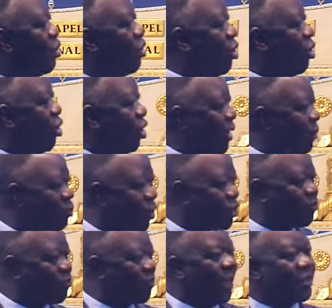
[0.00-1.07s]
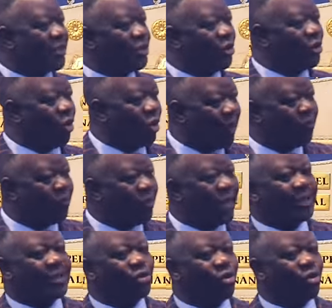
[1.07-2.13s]
all the prosperity, all the
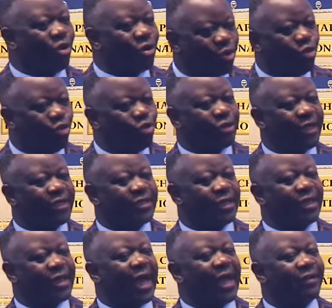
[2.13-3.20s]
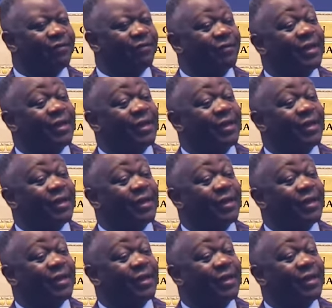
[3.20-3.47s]
blessing, all the good things in life.